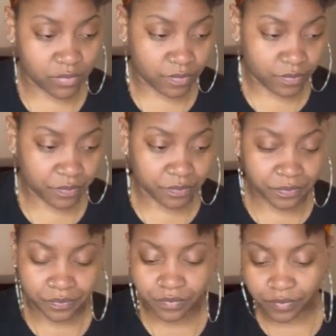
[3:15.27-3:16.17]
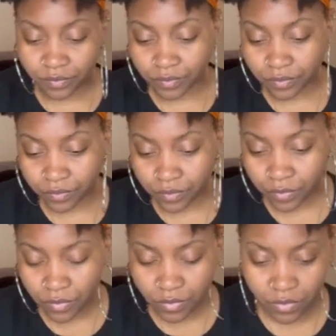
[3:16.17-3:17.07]

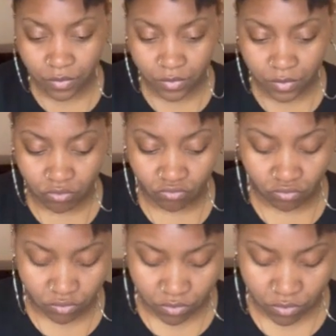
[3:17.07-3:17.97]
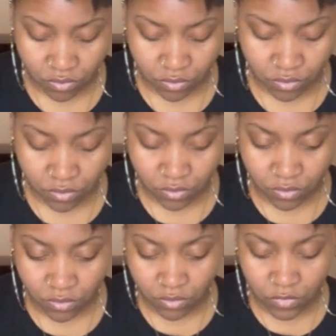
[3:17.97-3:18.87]
[no speech]